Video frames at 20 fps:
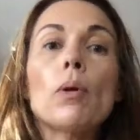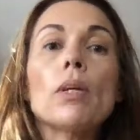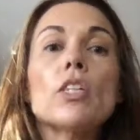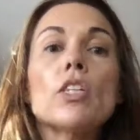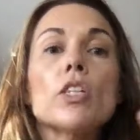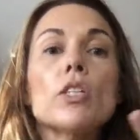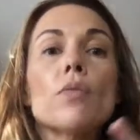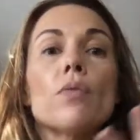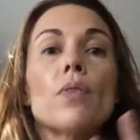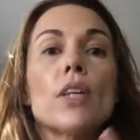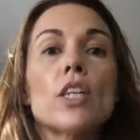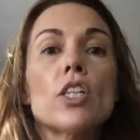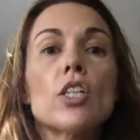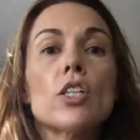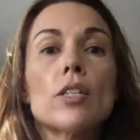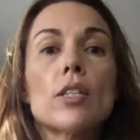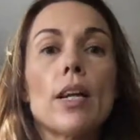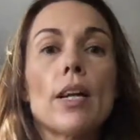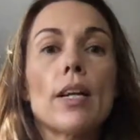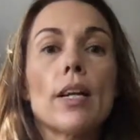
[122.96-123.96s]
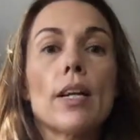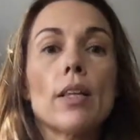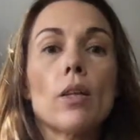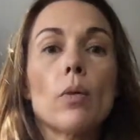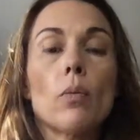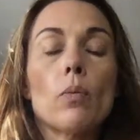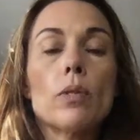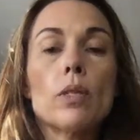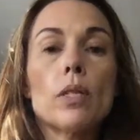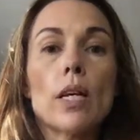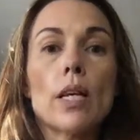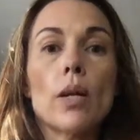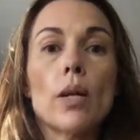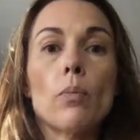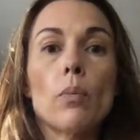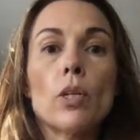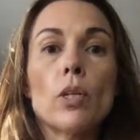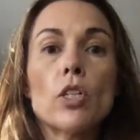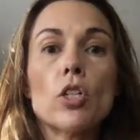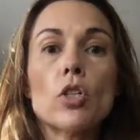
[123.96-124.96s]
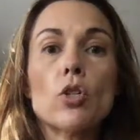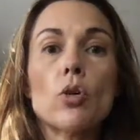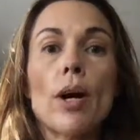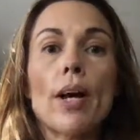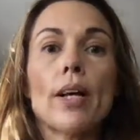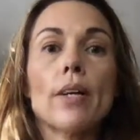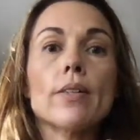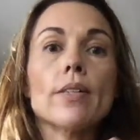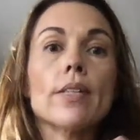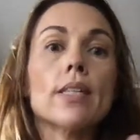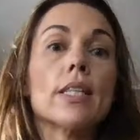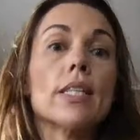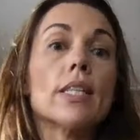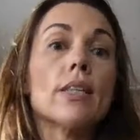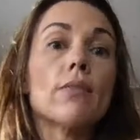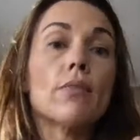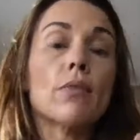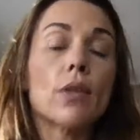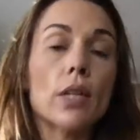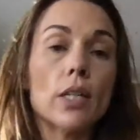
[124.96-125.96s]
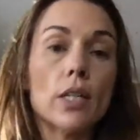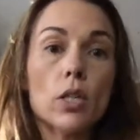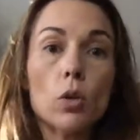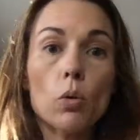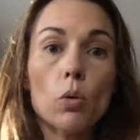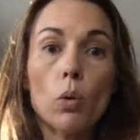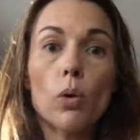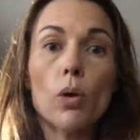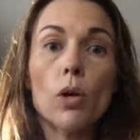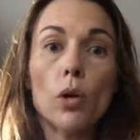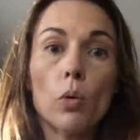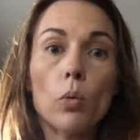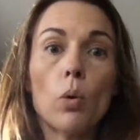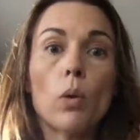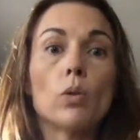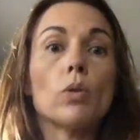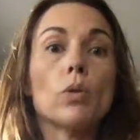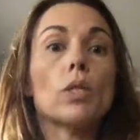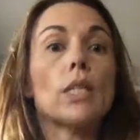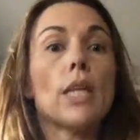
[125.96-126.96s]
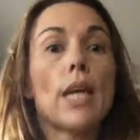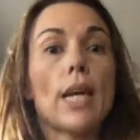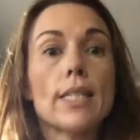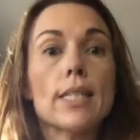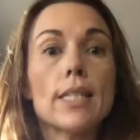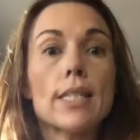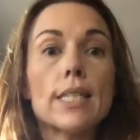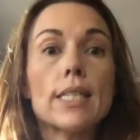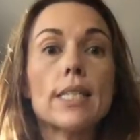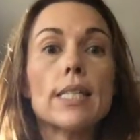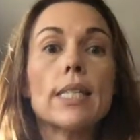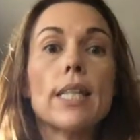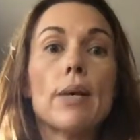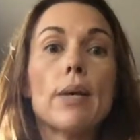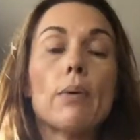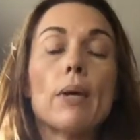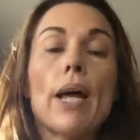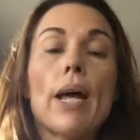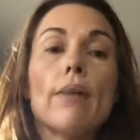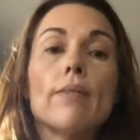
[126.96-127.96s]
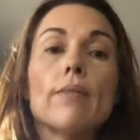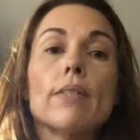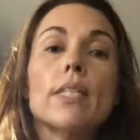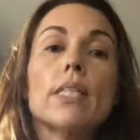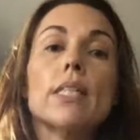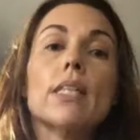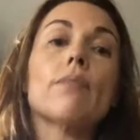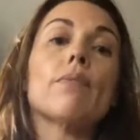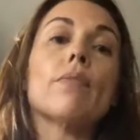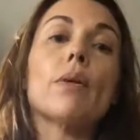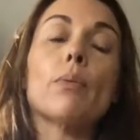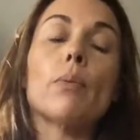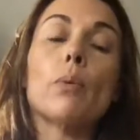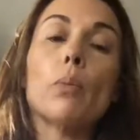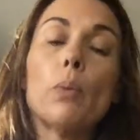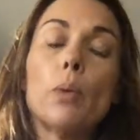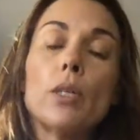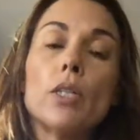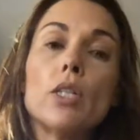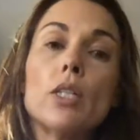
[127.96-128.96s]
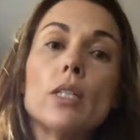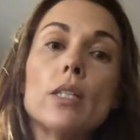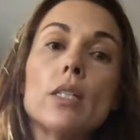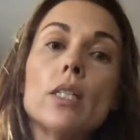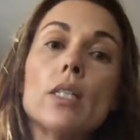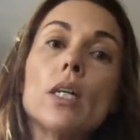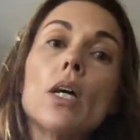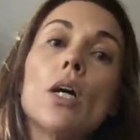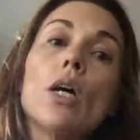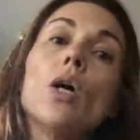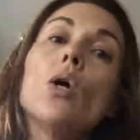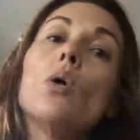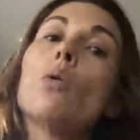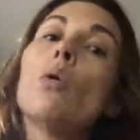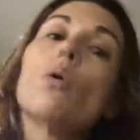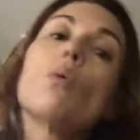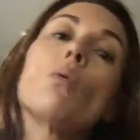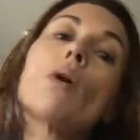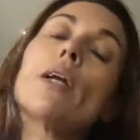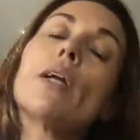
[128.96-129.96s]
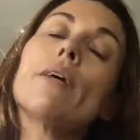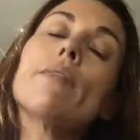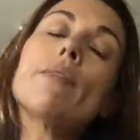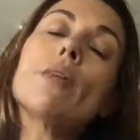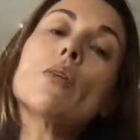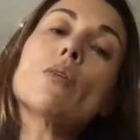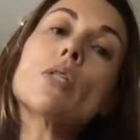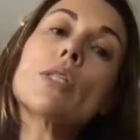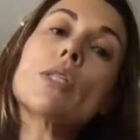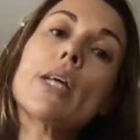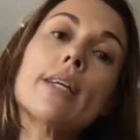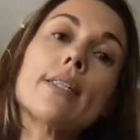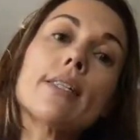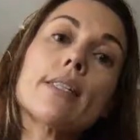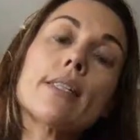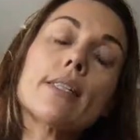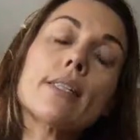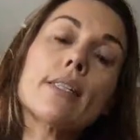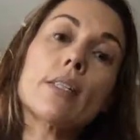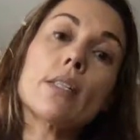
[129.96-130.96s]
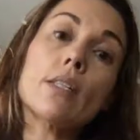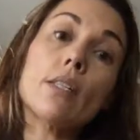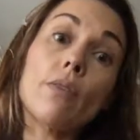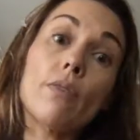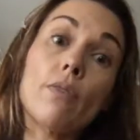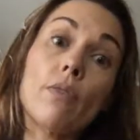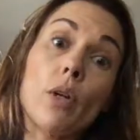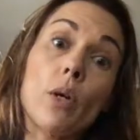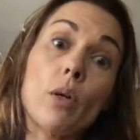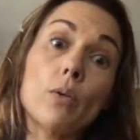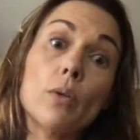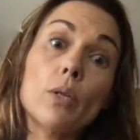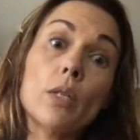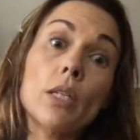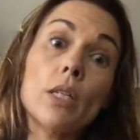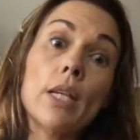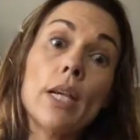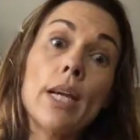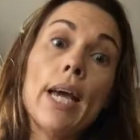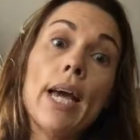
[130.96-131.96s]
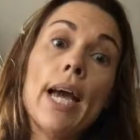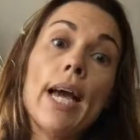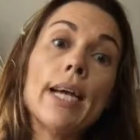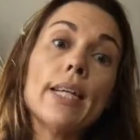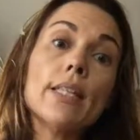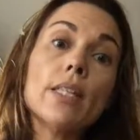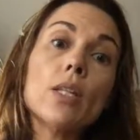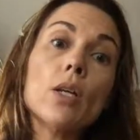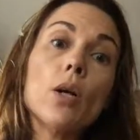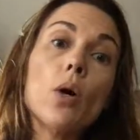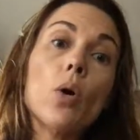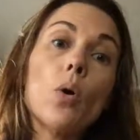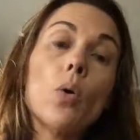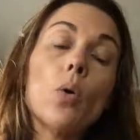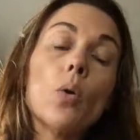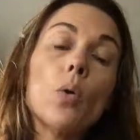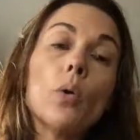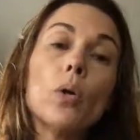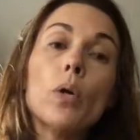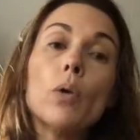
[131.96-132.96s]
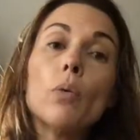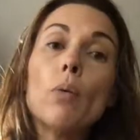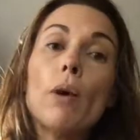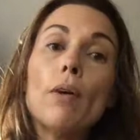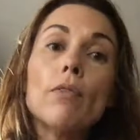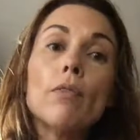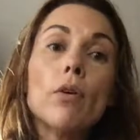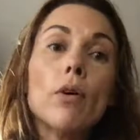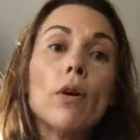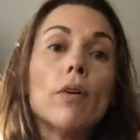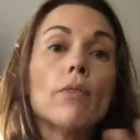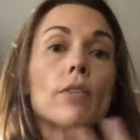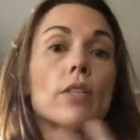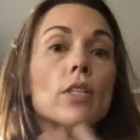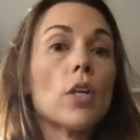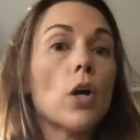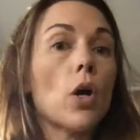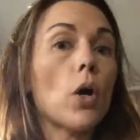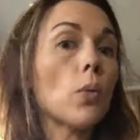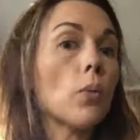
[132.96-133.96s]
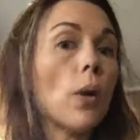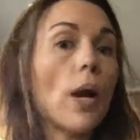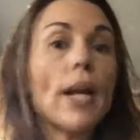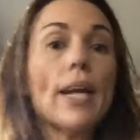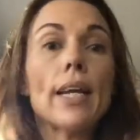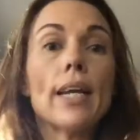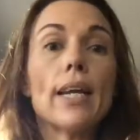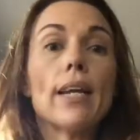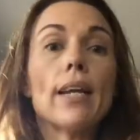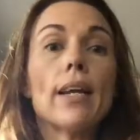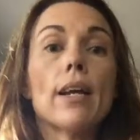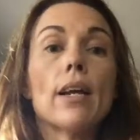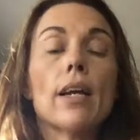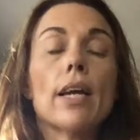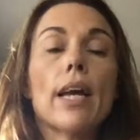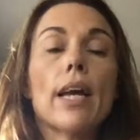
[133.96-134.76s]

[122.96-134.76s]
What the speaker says: just finished studying the Salem witch trials and the different quote-unquote tests they would have to see if they were witches. Well, one of those tests is to float. And so Goodwife Cruff is already